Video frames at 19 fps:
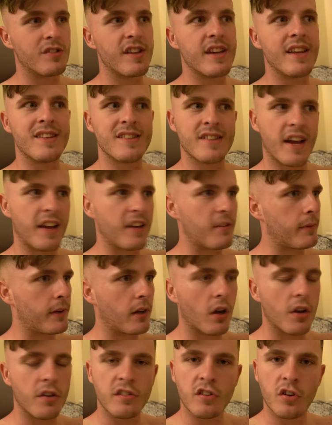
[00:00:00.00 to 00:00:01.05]
It takes me
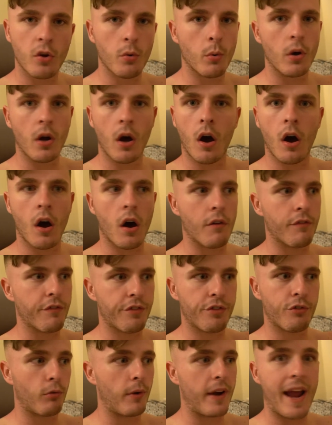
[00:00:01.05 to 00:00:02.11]
like
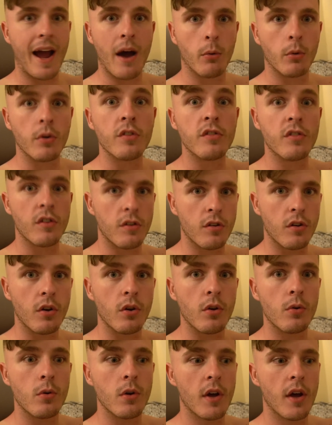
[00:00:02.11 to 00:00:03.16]
2.5–3 hours to
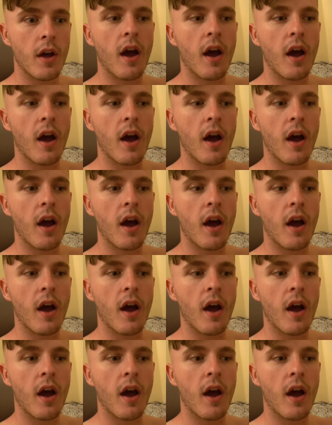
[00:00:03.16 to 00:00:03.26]
do.